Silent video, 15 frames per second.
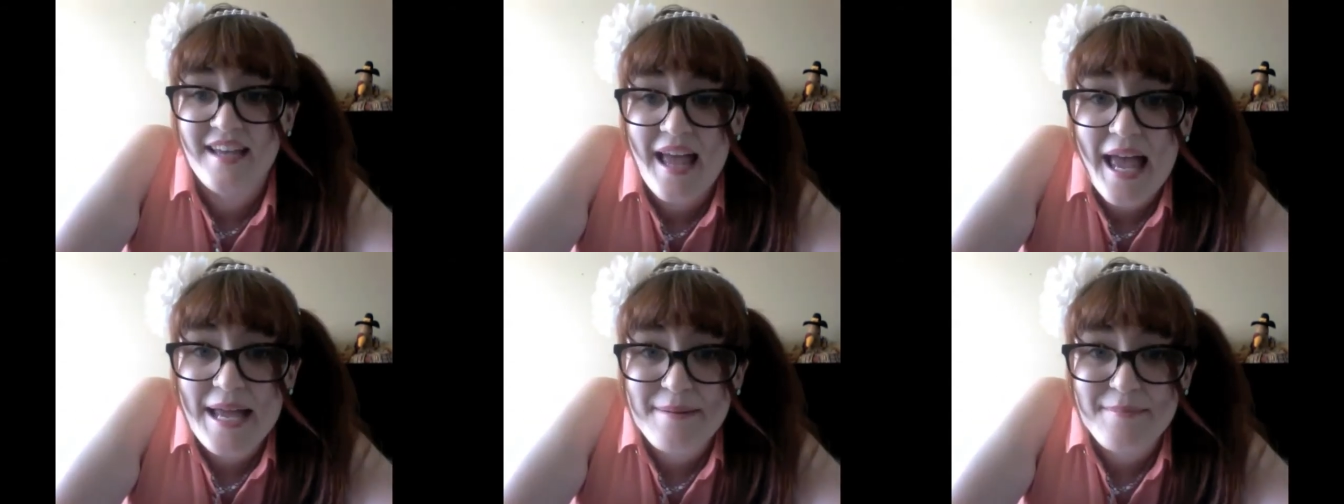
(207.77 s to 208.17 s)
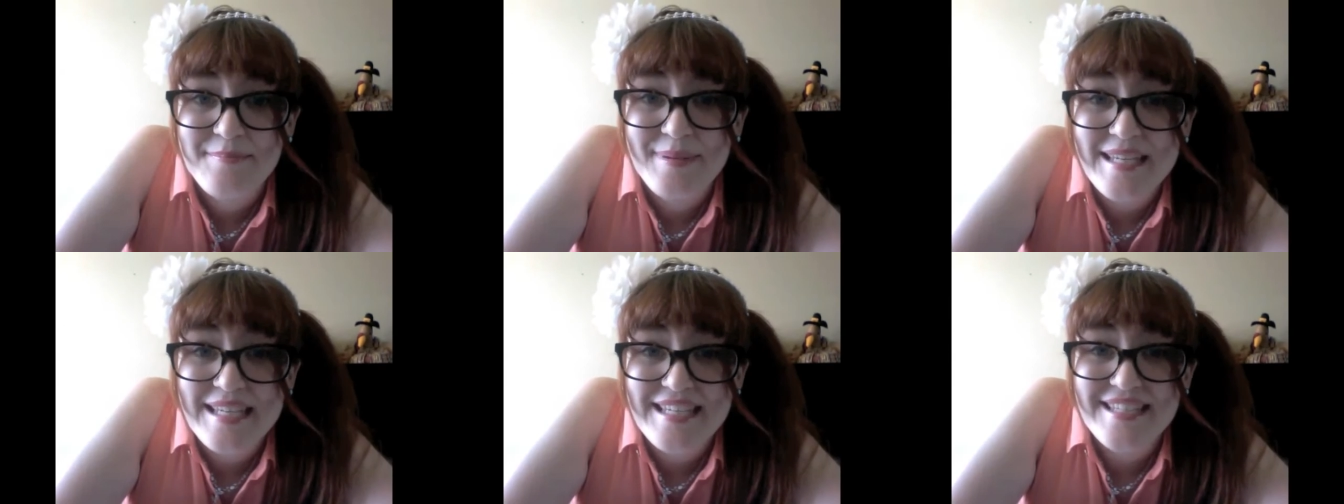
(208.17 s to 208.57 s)
And
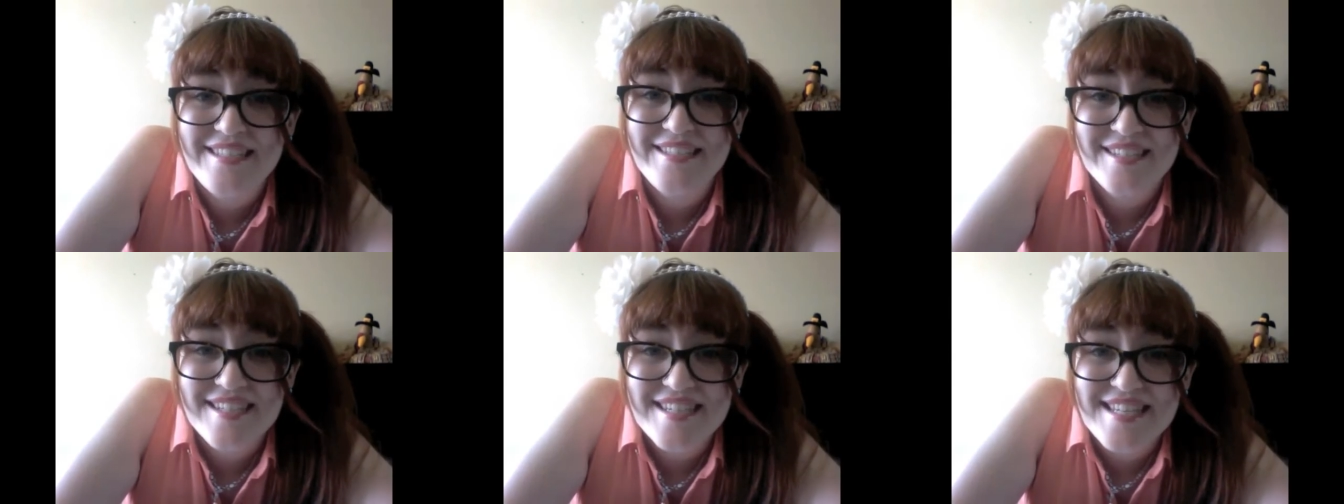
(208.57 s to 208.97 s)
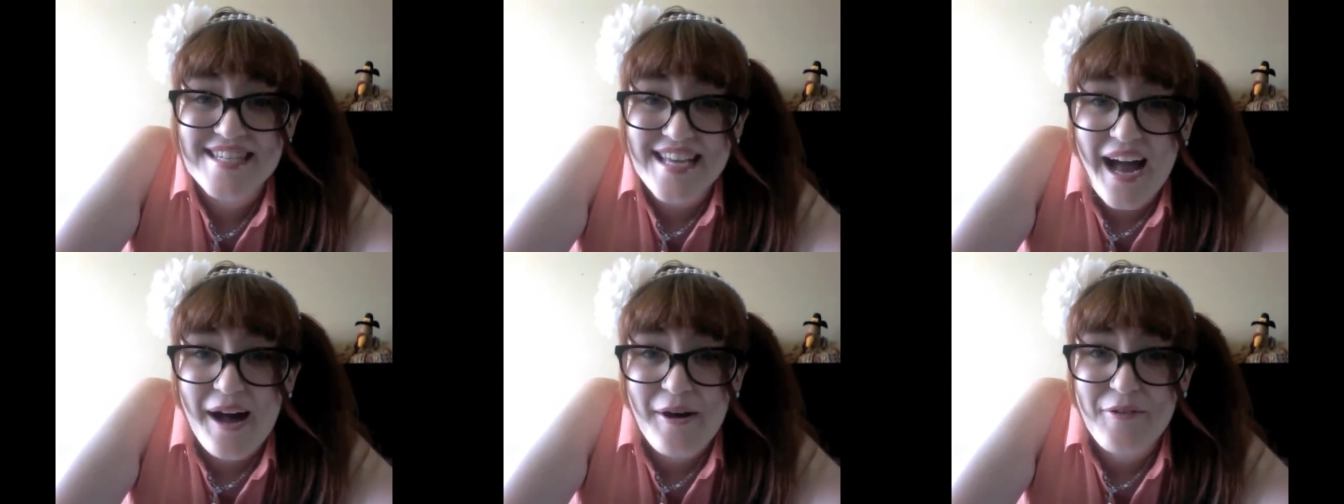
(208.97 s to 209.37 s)
be
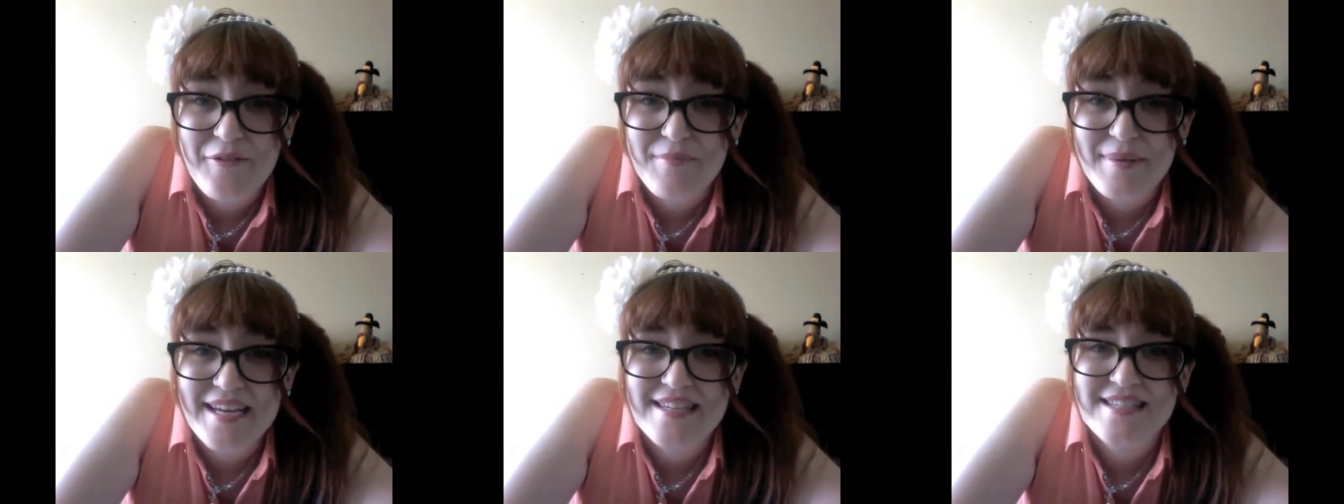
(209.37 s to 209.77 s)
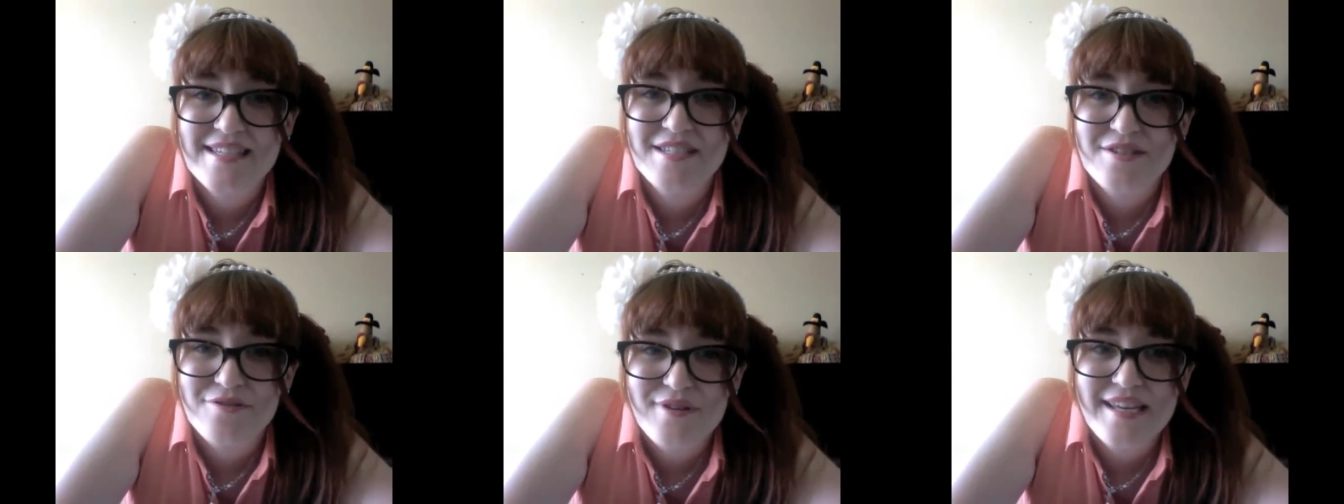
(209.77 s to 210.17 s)
yourself because
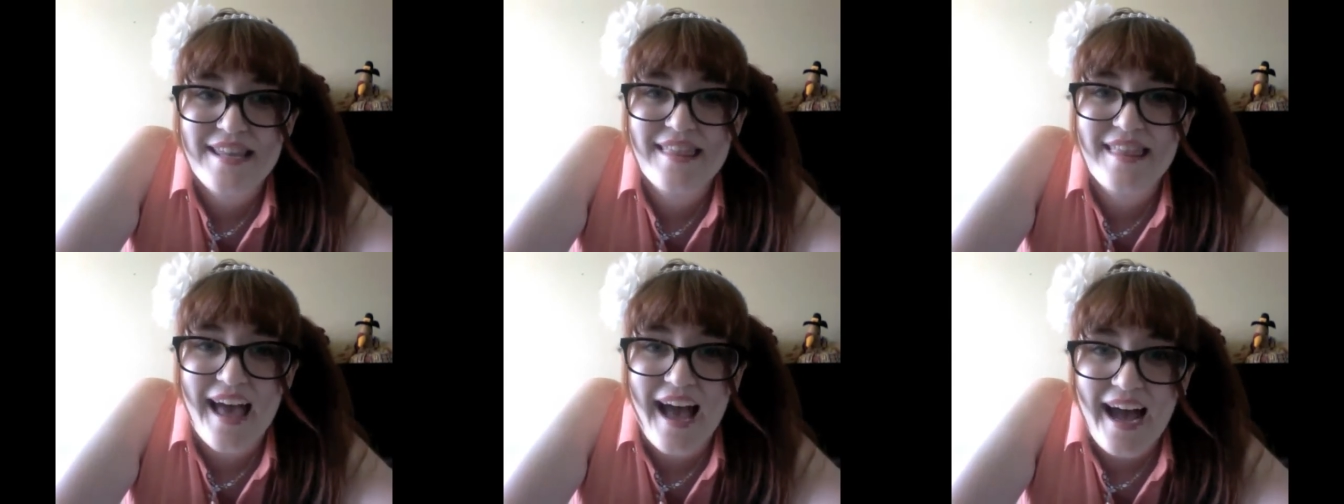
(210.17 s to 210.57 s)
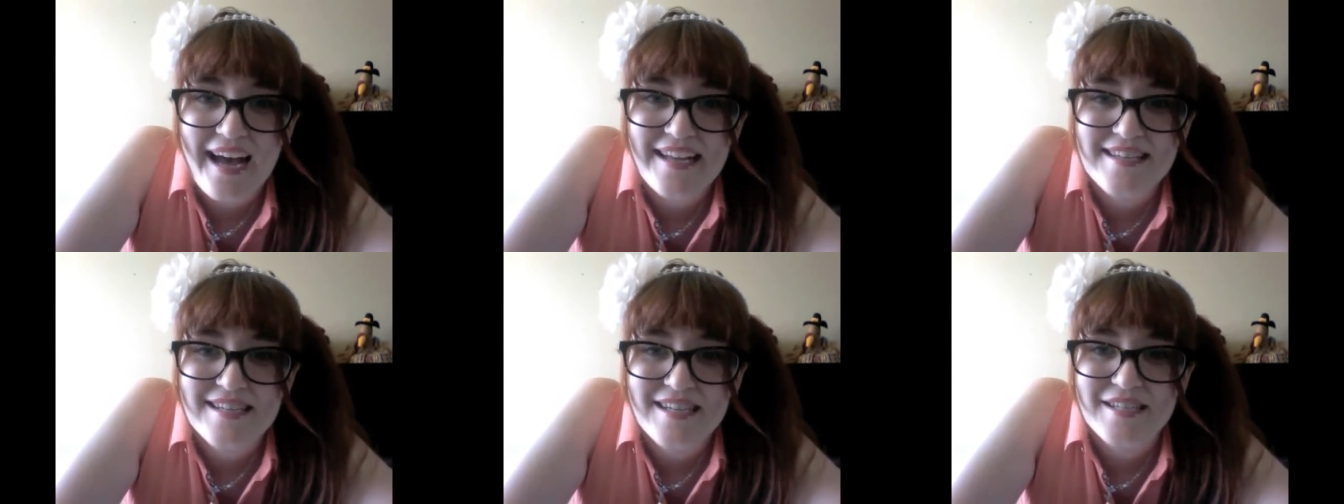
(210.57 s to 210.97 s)
in doing
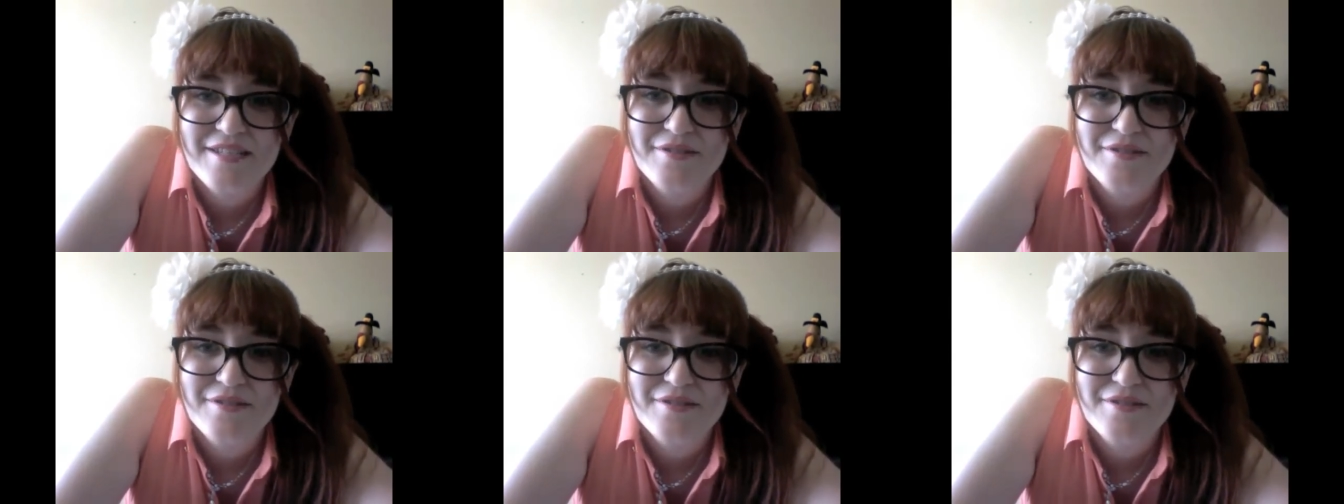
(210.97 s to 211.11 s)
that,